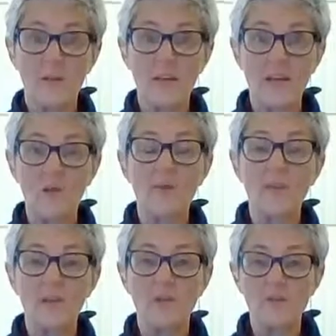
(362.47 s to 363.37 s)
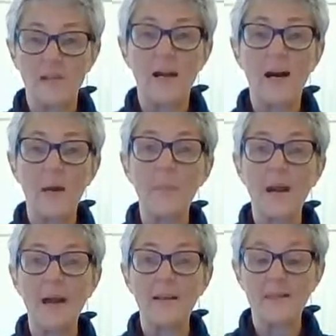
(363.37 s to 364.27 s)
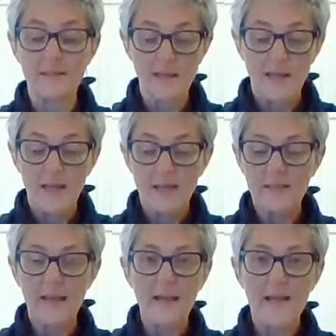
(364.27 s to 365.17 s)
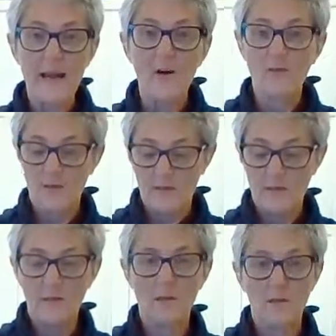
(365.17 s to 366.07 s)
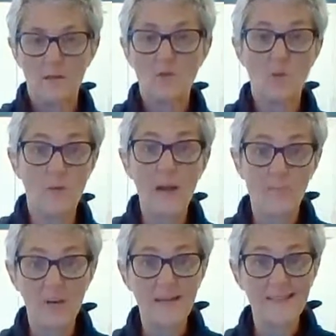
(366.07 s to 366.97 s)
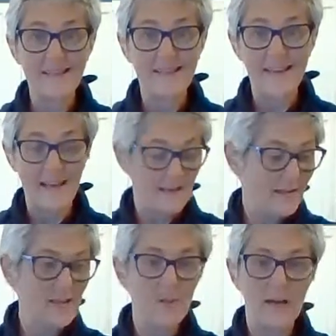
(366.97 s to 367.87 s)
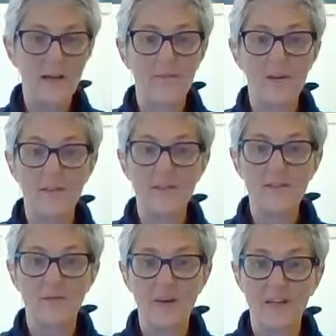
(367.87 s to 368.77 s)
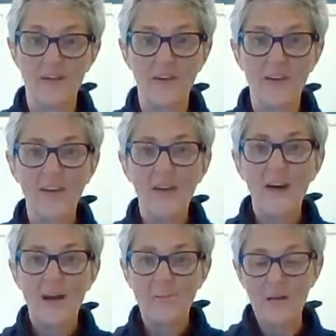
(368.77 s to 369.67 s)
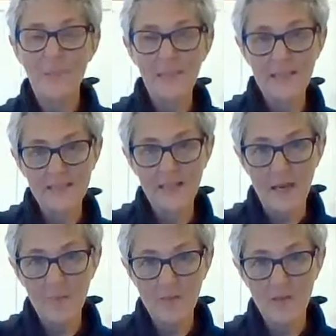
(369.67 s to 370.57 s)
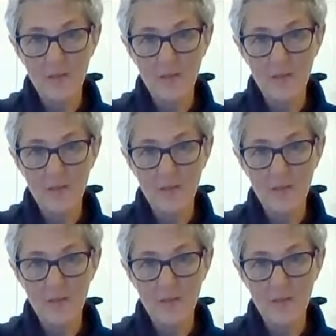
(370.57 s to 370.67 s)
very carefully, using hot pads, take it out. Do that process again. That's why I have all these over here. I'm going to mix it up.